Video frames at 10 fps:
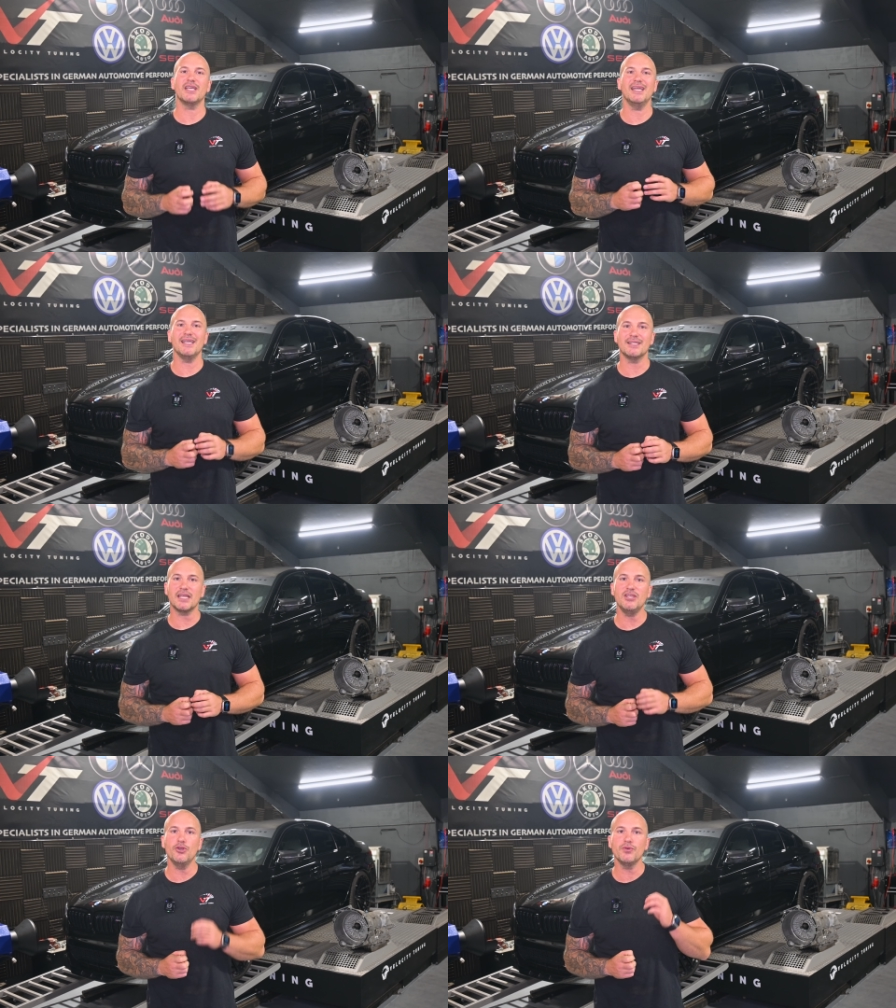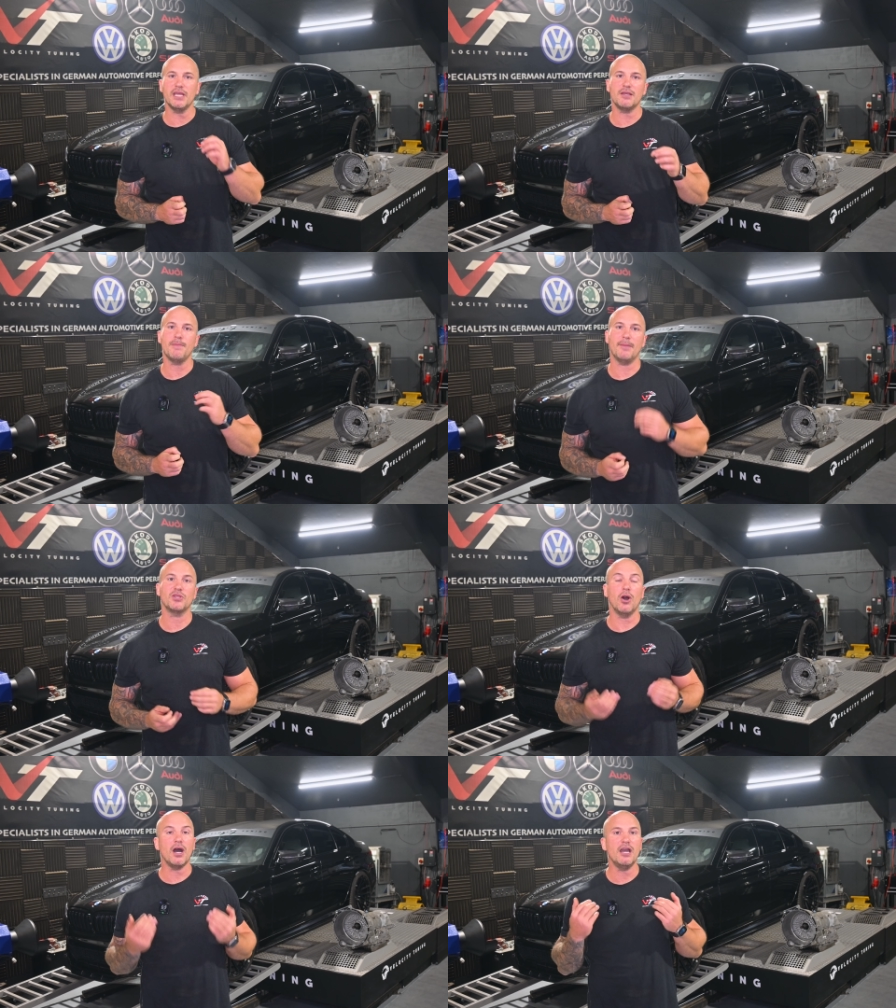It is a unique map
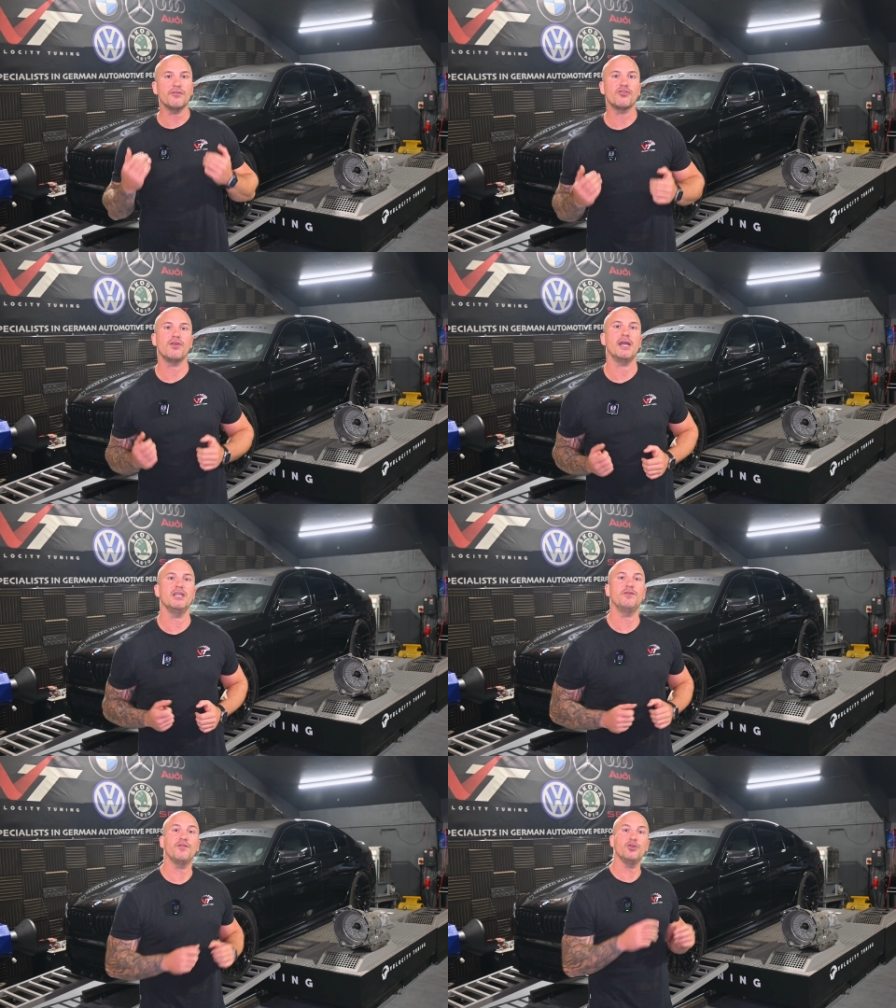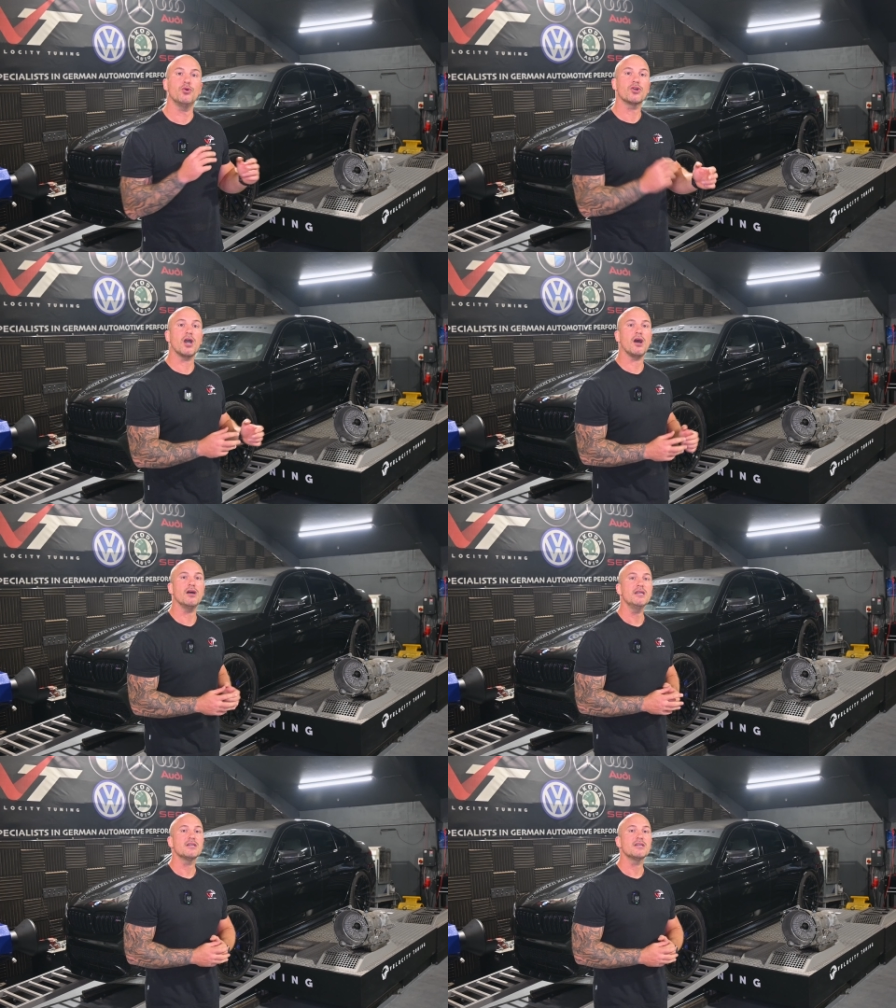that I have created for your car,